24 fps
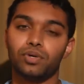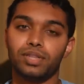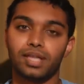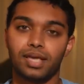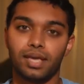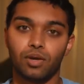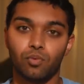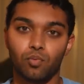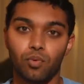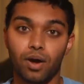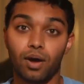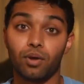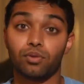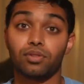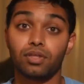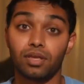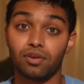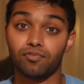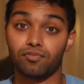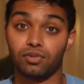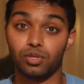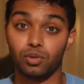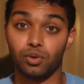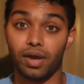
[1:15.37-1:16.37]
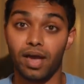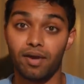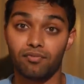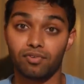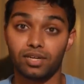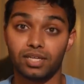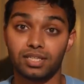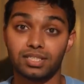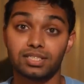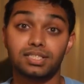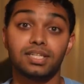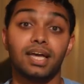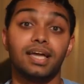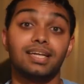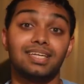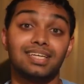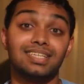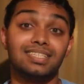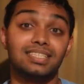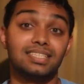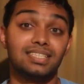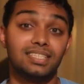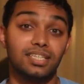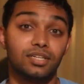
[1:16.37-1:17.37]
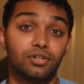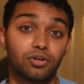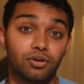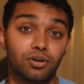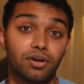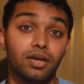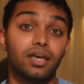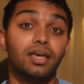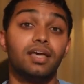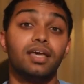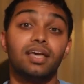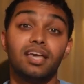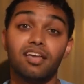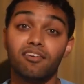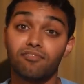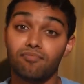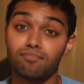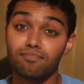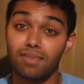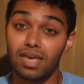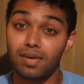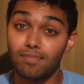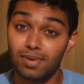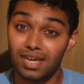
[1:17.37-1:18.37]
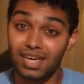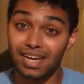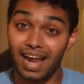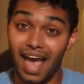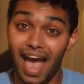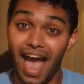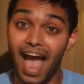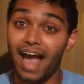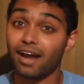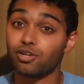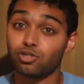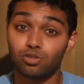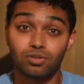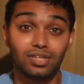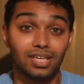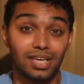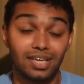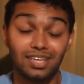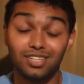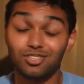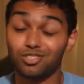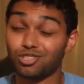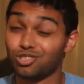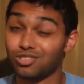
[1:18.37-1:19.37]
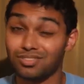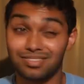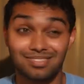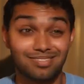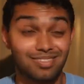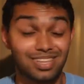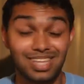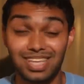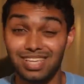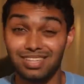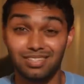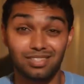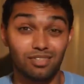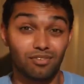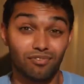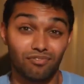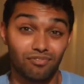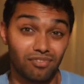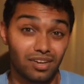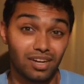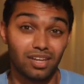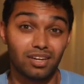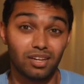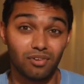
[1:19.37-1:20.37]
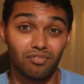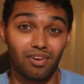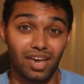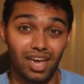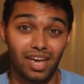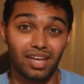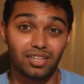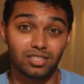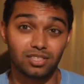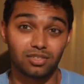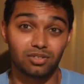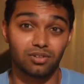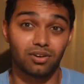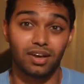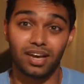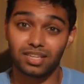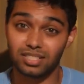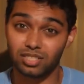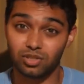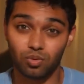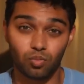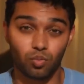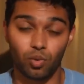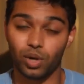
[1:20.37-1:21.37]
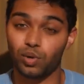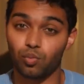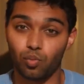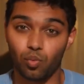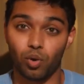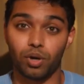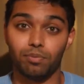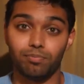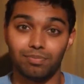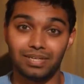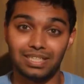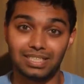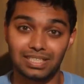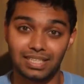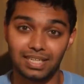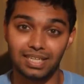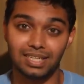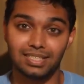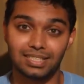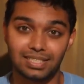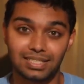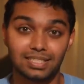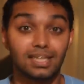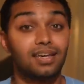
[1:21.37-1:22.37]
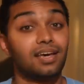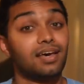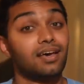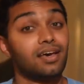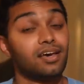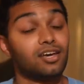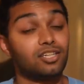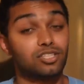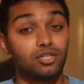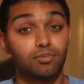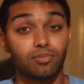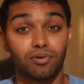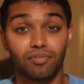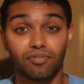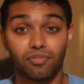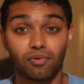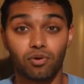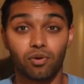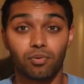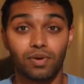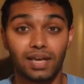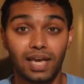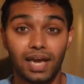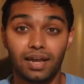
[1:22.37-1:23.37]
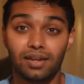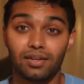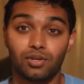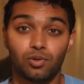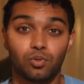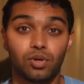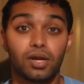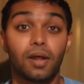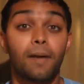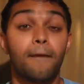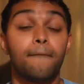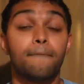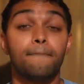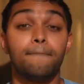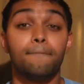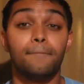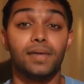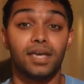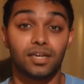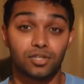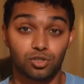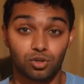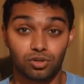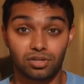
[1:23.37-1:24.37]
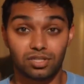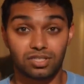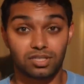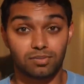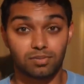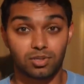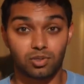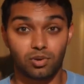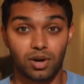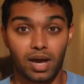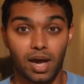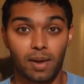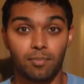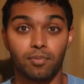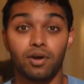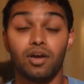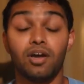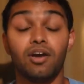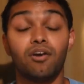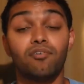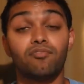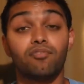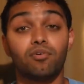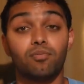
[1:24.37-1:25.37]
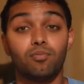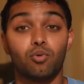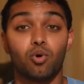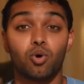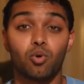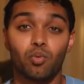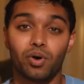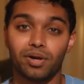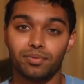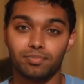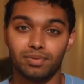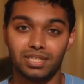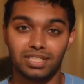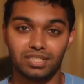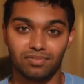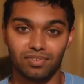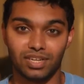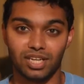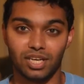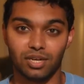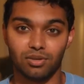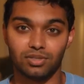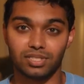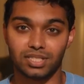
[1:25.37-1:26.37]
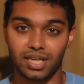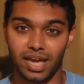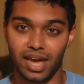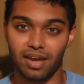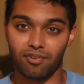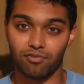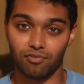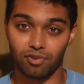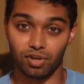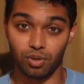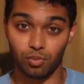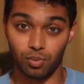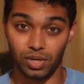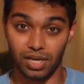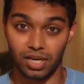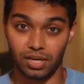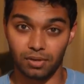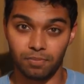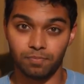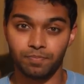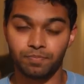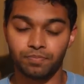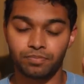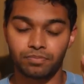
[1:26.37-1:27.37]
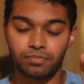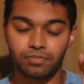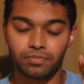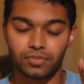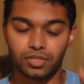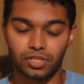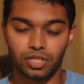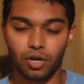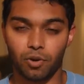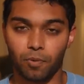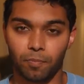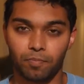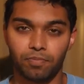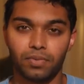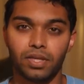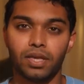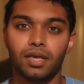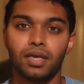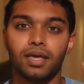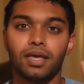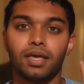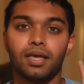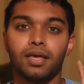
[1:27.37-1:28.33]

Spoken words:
with a wealth of new evidence and consider if maybe it actually is just the definitive answer as to what One Piece is. So before we get into it, make sure to subscribe for more One Piece videos every week. So,